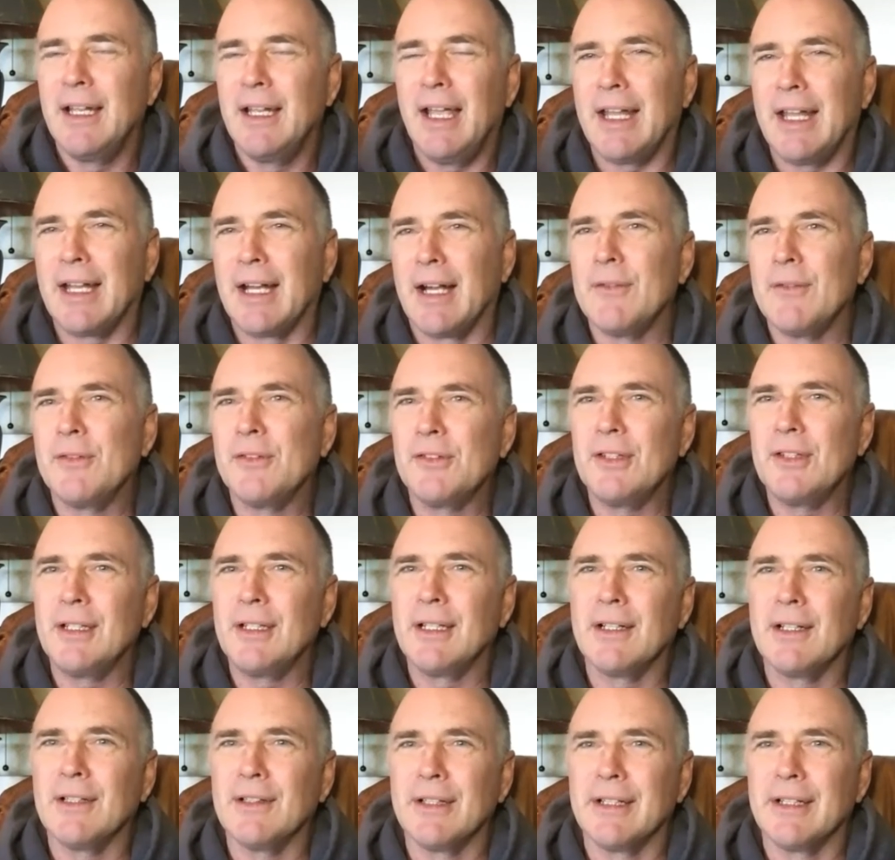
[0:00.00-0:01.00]
And I've seen
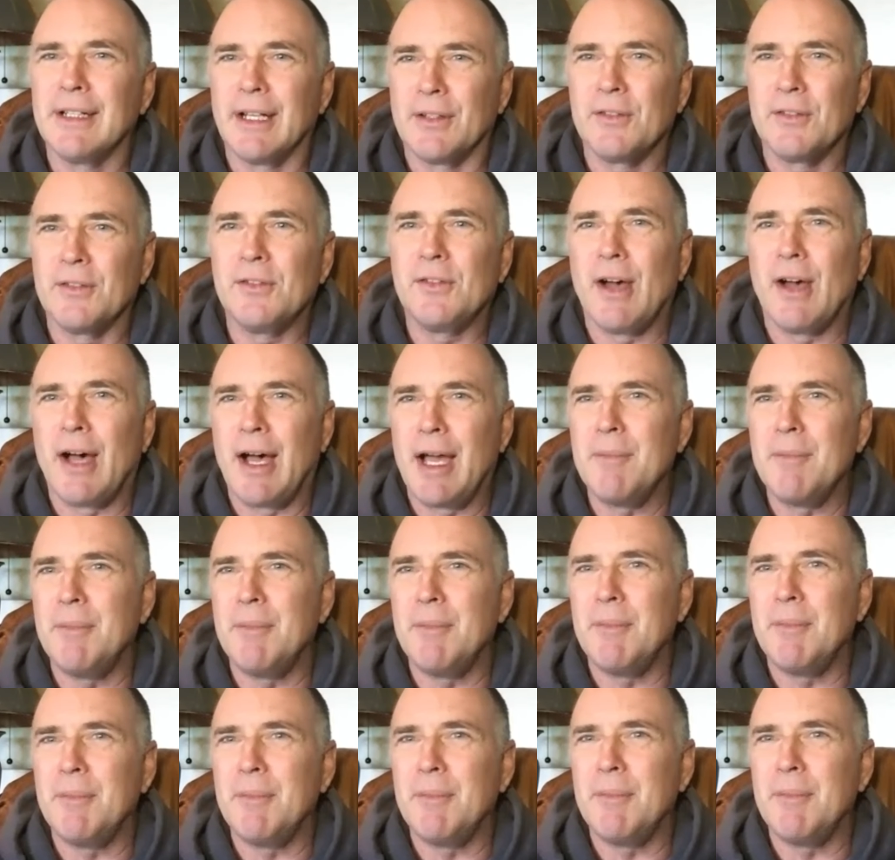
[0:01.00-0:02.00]
clinics die
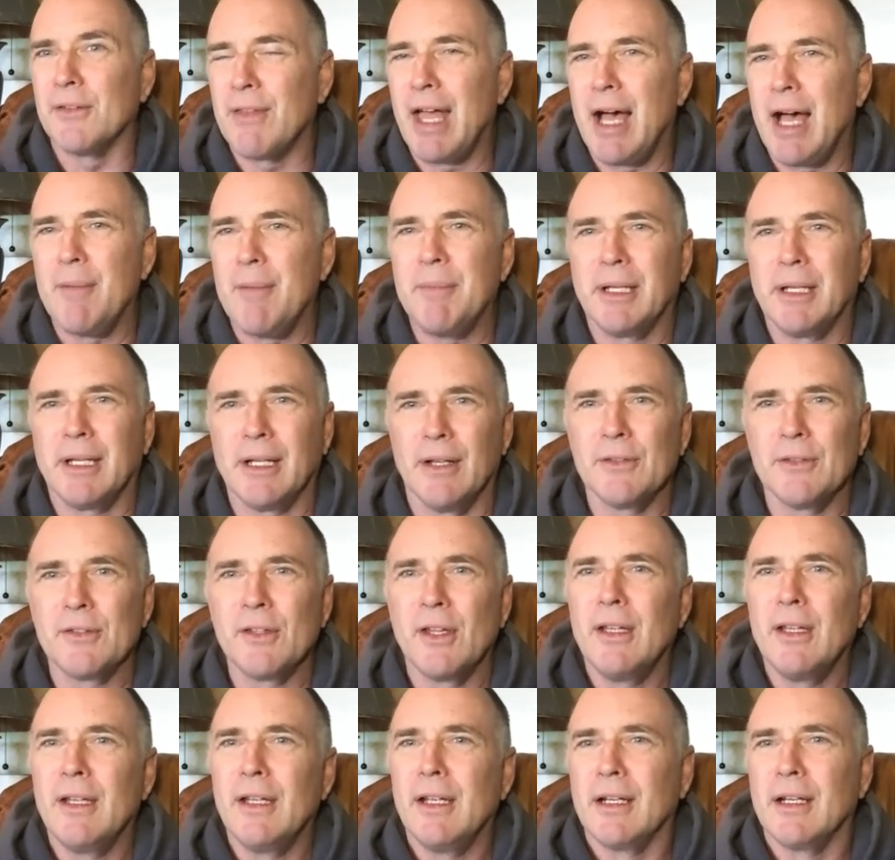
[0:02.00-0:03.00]
because of that,
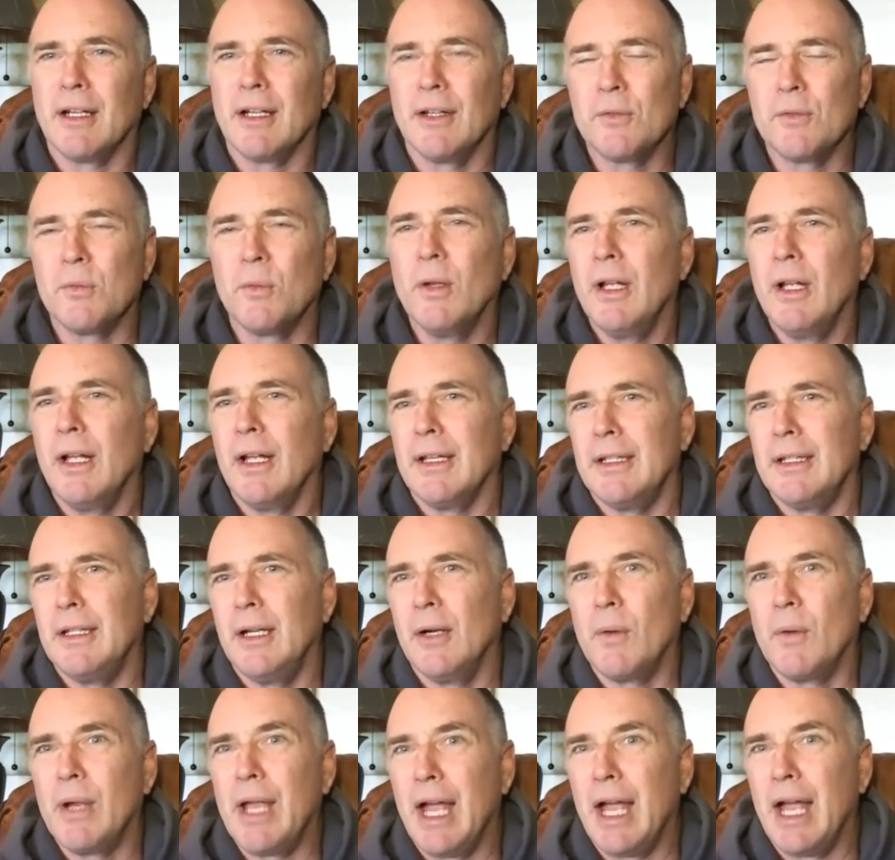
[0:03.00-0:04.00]
because you
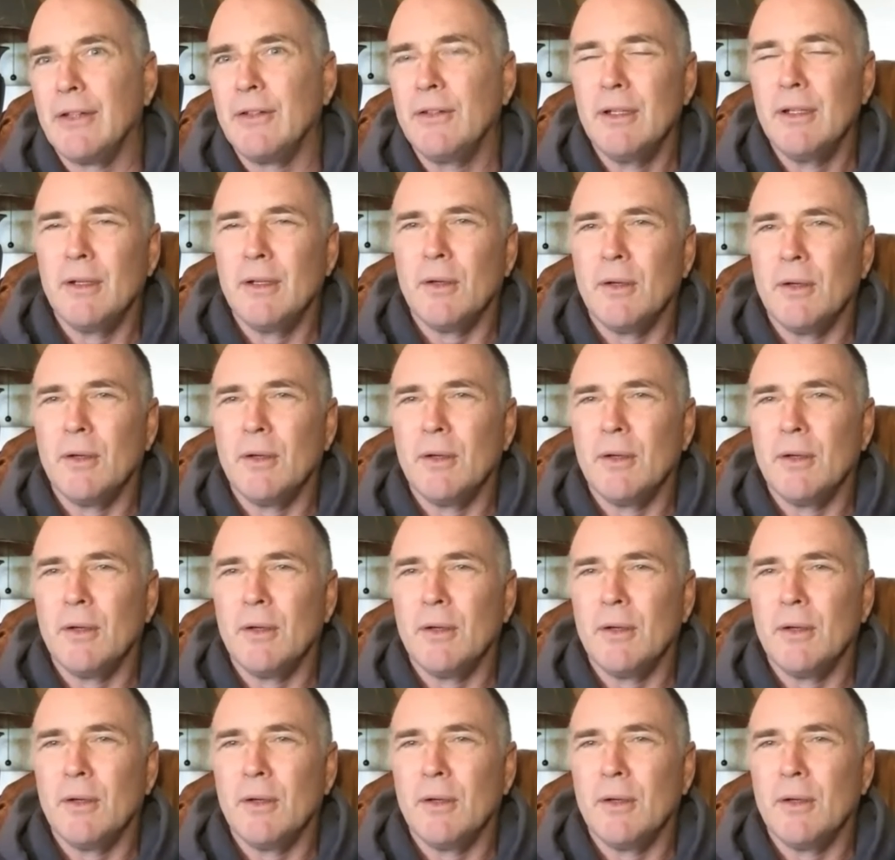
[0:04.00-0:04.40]
know, we had